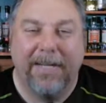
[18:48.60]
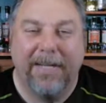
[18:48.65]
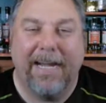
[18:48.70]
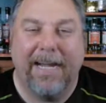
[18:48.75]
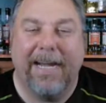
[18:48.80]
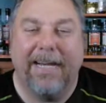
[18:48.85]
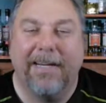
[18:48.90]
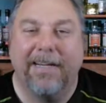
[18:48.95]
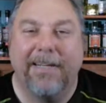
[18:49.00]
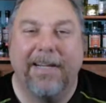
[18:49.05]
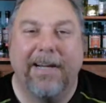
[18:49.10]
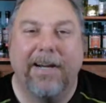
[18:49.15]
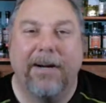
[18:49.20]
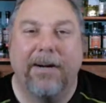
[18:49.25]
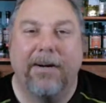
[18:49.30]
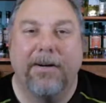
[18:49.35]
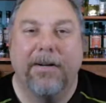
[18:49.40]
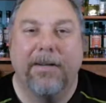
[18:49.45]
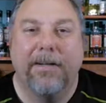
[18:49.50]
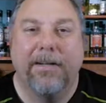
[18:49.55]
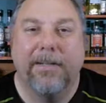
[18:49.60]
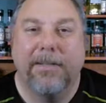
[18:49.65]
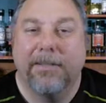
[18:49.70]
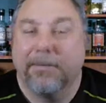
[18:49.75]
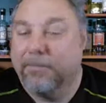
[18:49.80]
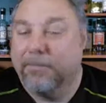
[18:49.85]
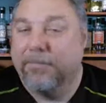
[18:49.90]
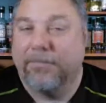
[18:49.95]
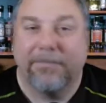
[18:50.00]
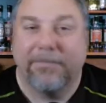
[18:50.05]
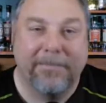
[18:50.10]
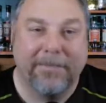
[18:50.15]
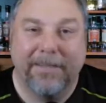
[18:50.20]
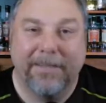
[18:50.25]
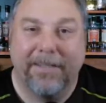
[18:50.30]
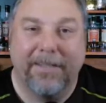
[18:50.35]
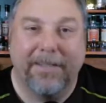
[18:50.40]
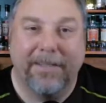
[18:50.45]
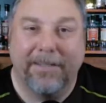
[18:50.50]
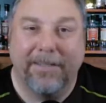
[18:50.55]
and their
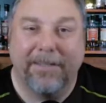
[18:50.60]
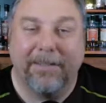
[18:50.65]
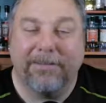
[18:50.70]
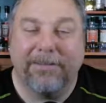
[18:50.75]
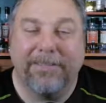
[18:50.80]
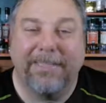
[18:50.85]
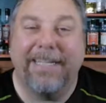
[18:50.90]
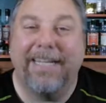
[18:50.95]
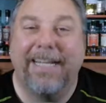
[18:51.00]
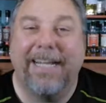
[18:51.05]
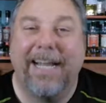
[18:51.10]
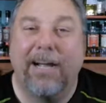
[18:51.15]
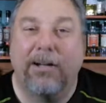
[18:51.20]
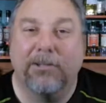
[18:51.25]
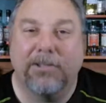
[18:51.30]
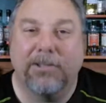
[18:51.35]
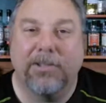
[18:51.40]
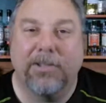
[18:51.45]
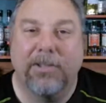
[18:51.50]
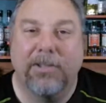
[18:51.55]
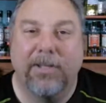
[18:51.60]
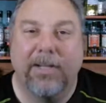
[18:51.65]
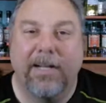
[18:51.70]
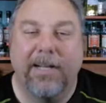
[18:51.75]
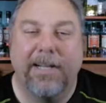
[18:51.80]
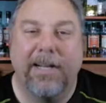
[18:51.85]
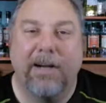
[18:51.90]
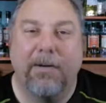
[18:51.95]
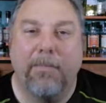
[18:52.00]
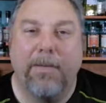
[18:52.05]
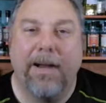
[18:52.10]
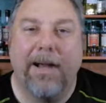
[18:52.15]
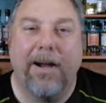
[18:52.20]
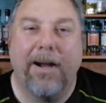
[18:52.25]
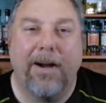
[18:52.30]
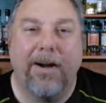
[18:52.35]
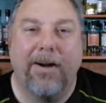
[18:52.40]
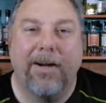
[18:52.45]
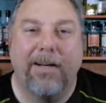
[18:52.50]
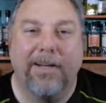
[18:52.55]
city council and their
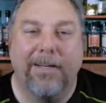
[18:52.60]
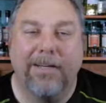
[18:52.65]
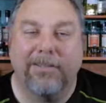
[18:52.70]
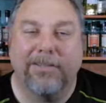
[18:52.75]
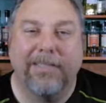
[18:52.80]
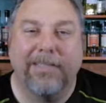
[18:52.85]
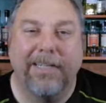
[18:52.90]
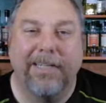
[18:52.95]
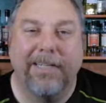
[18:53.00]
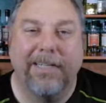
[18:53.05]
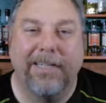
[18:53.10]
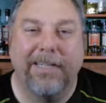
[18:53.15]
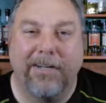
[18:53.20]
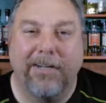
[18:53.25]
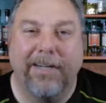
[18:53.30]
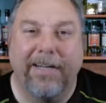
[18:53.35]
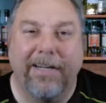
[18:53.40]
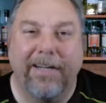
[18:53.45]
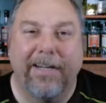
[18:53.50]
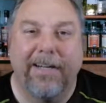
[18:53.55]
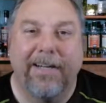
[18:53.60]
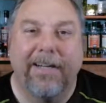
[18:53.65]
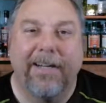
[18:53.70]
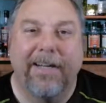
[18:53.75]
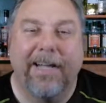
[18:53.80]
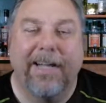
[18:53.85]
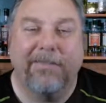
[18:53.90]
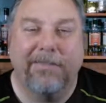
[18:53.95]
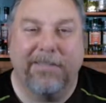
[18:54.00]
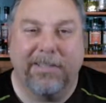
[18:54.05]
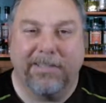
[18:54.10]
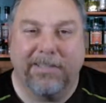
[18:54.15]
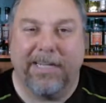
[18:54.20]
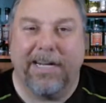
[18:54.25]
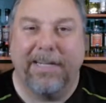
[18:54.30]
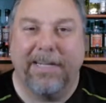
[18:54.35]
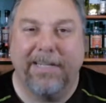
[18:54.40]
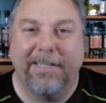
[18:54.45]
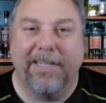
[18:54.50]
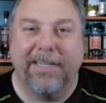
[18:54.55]
mayor and their city attorney have
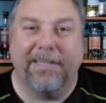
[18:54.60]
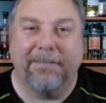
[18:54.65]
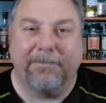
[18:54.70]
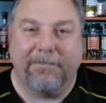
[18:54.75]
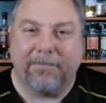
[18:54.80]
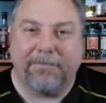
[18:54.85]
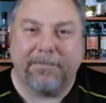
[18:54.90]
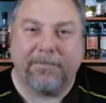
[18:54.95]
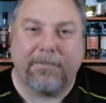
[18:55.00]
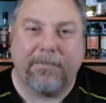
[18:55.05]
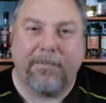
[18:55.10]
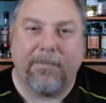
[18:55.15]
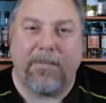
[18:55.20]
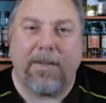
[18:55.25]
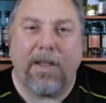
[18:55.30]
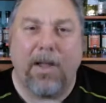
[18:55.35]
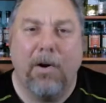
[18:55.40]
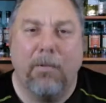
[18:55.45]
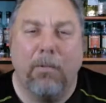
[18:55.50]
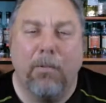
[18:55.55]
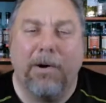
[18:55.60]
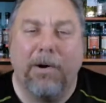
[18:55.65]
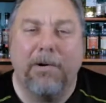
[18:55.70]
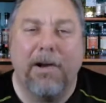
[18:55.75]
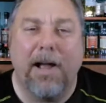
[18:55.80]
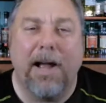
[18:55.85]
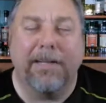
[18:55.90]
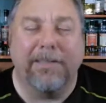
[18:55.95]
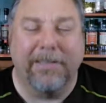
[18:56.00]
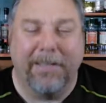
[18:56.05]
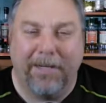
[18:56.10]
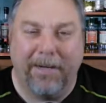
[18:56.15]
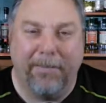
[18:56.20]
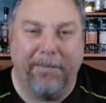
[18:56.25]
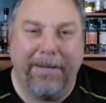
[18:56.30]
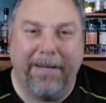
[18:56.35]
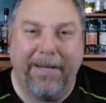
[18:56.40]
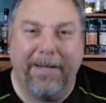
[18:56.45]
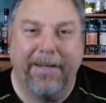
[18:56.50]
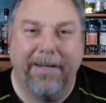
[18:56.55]
decided that we're not going to
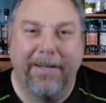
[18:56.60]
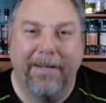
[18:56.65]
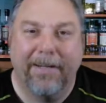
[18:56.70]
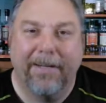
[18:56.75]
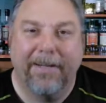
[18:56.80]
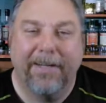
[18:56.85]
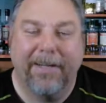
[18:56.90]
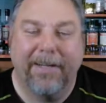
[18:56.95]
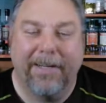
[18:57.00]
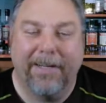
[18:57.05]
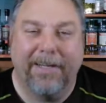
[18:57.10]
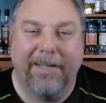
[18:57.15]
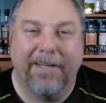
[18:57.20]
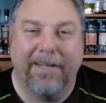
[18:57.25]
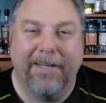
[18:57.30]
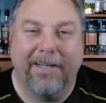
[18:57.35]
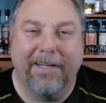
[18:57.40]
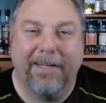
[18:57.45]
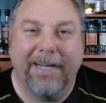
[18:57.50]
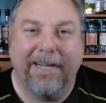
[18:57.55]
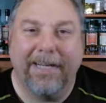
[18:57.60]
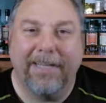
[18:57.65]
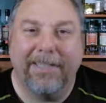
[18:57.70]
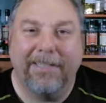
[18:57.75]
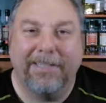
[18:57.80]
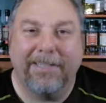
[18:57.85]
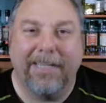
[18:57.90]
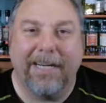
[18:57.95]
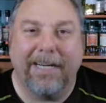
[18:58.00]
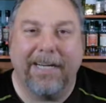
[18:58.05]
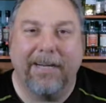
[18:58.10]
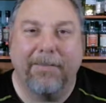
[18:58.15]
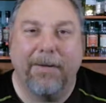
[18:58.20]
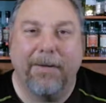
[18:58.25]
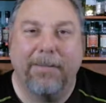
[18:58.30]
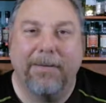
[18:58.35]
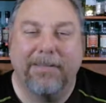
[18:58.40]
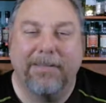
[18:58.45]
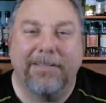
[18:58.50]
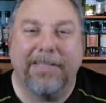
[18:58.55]
be a Second
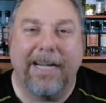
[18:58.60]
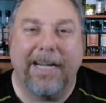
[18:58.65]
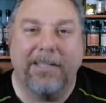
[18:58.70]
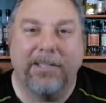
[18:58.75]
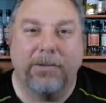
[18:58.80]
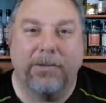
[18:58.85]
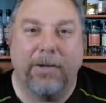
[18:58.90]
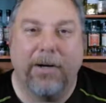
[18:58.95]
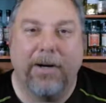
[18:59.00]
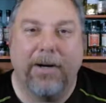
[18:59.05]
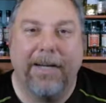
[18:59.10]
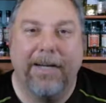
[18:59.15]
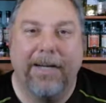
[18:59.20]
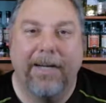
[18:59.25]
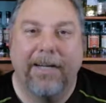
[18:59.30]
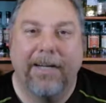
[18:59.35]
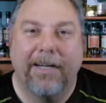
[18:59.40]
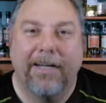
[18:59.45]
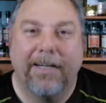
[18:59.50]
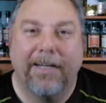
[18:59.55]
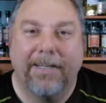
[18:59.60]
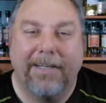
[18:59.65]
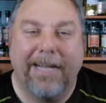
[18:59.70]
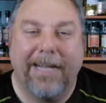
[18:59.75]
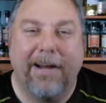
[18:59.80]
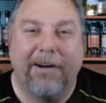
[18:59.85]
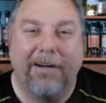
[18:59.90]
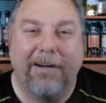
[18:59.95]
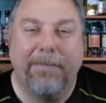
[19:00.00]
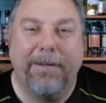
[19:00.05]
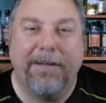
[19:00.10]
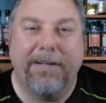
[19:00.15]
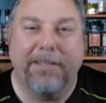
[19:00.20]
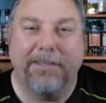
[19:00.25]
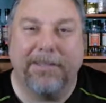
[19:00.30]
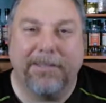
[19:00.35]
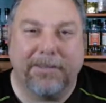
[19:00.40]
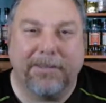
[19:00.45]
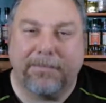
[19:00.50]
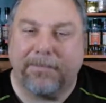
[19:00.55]
Amendment sanctuary county
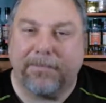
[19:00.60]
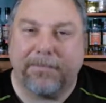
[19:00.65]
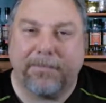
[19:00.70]
because